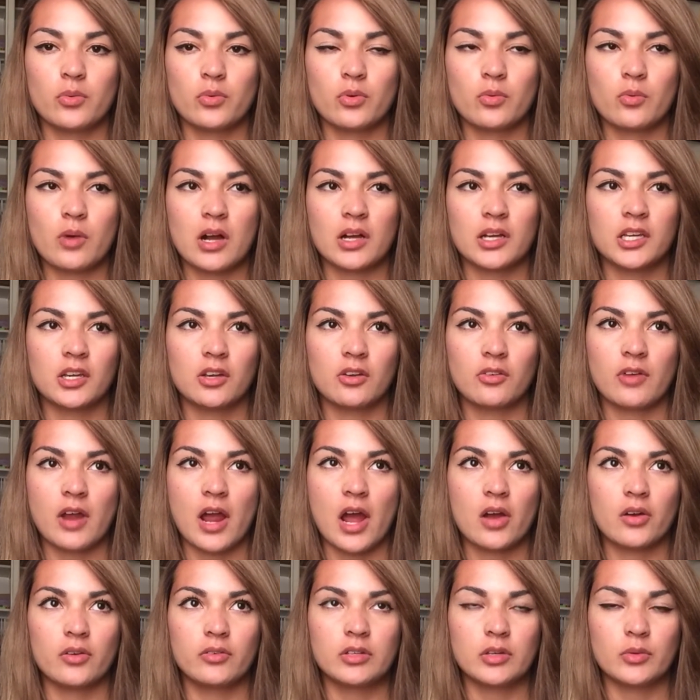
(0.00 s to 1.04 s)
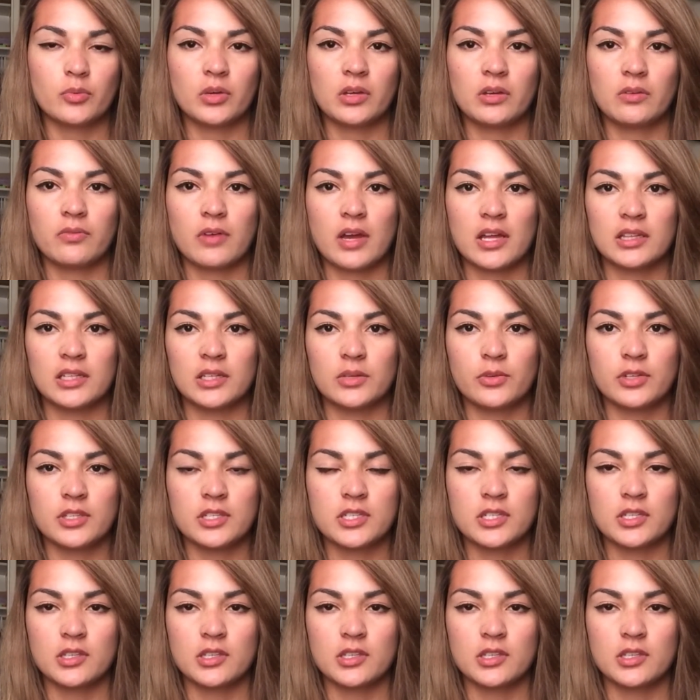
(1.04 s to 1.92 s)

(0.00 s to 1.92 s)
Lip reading: were walking around and we finally went